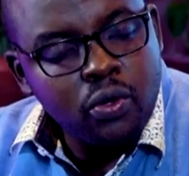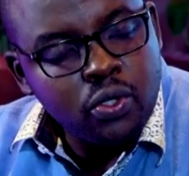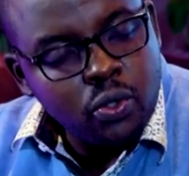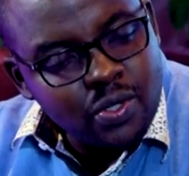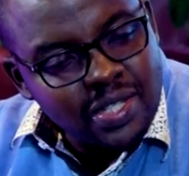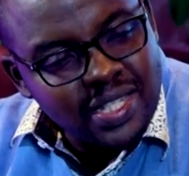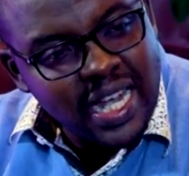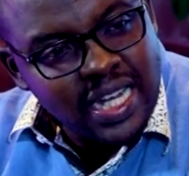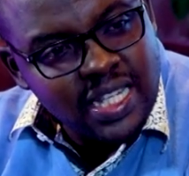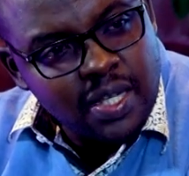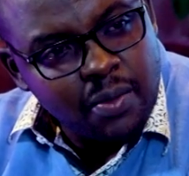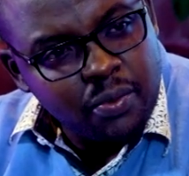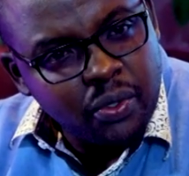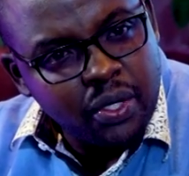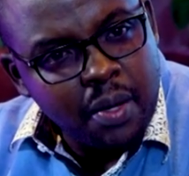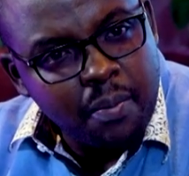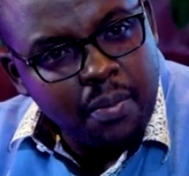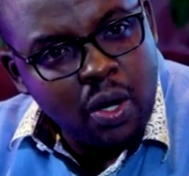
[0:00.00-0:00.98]
or signs I'm
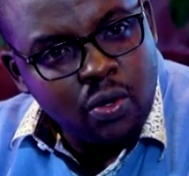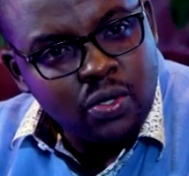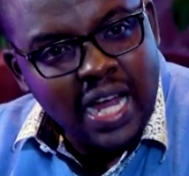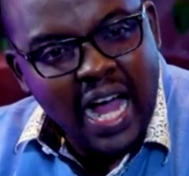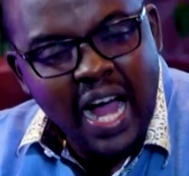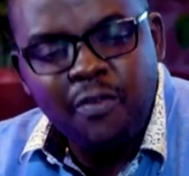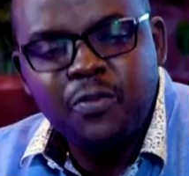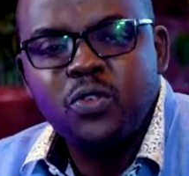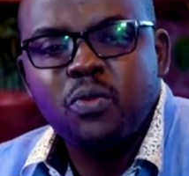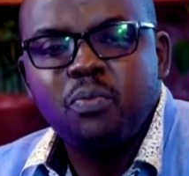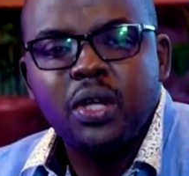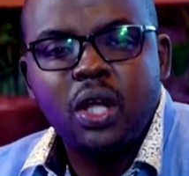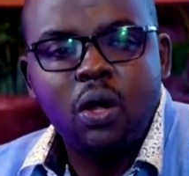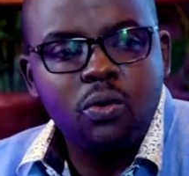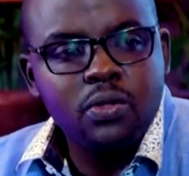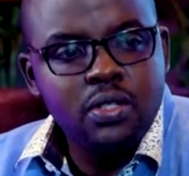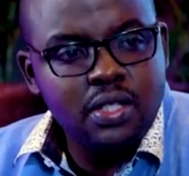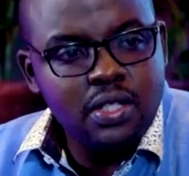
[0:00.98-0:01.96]
talking about, have to be
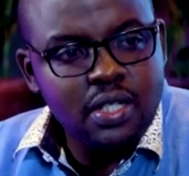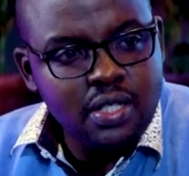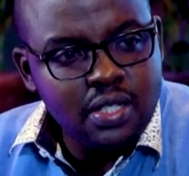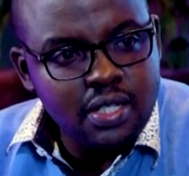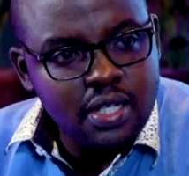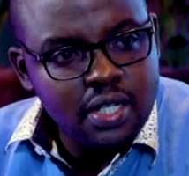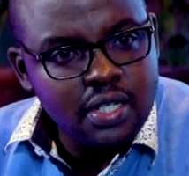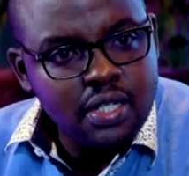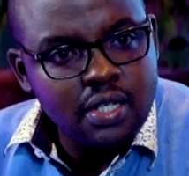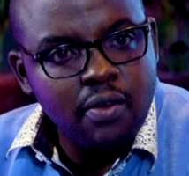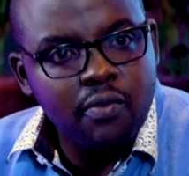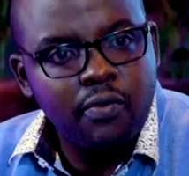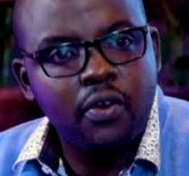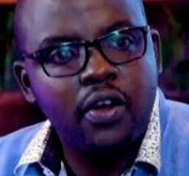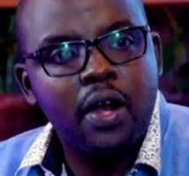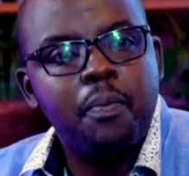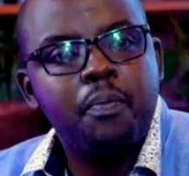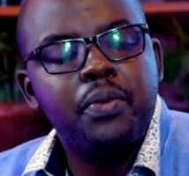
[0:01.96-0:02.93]
consistent
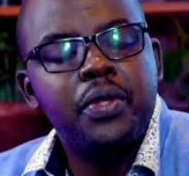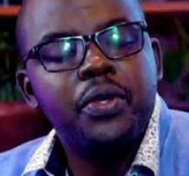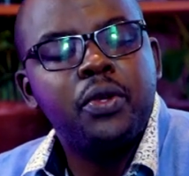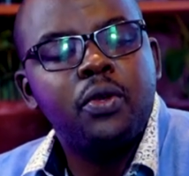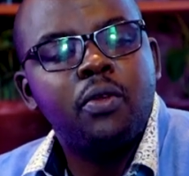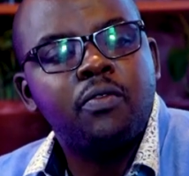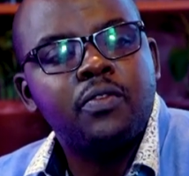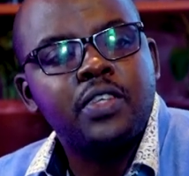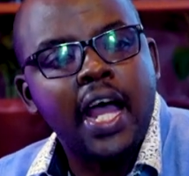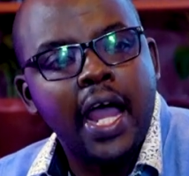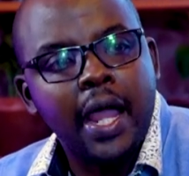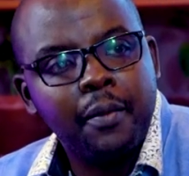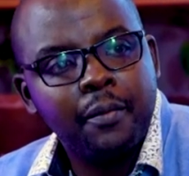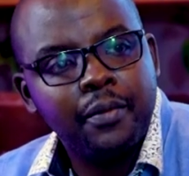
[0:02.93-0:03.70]
for a period of time.